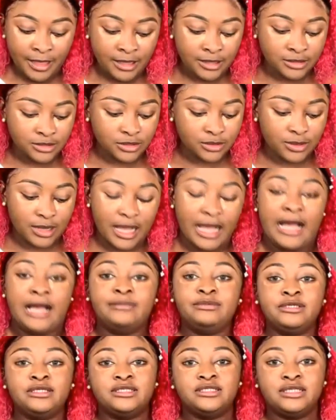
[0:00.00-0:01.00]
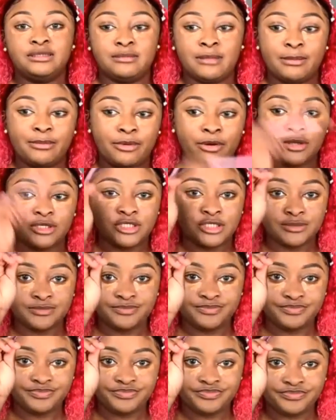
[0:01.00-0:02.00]
So I'm going to take my brush
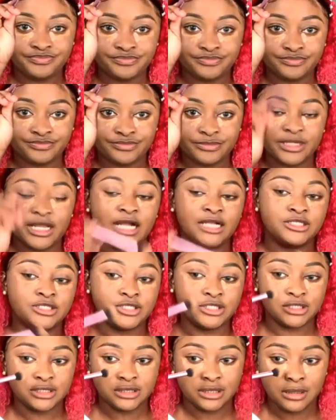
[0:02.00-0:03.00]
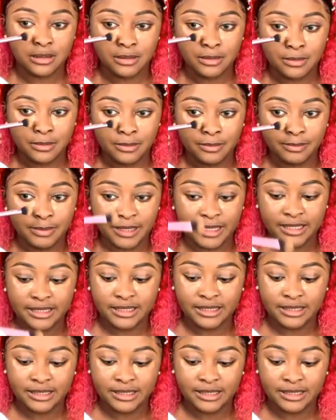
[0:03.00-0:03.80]
and just blend